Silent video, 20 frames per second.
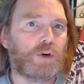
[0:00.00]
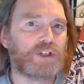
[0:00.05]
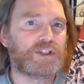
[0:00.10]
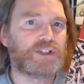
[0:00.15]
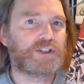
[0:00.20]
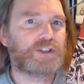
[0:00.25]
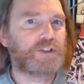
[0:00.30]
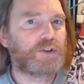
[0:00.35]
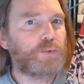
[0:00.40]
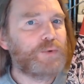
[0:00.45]

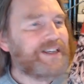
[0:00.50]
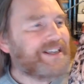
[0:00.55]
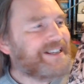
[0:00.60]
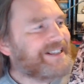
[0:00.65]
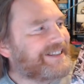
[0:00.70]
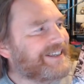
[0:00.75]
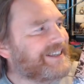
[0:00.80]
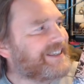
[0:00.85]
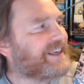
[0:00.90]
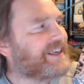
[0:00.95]

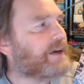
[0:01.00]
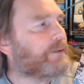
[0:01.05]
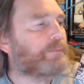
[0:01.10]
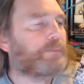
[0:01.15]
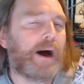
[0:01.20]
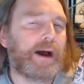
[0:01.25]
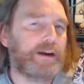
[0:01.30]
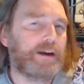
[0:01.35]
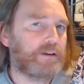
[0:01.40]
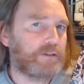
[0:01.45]
squeezing the
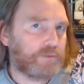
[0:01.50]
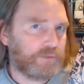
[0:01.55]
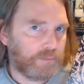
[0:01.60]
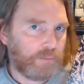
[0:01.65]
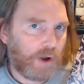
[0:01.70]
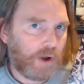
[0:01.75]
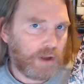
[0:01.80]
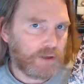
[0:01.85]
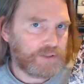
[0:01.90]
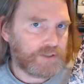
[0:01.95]
empire from
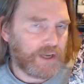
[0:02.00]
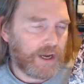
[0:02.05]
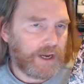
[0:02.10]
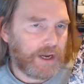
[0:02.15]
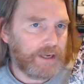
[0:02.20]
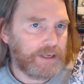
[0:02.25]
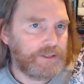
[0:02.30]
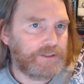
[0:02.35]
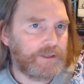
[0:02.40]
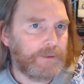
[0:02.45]
all
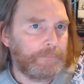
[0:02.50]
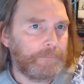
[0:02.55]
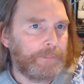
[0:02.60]
sides.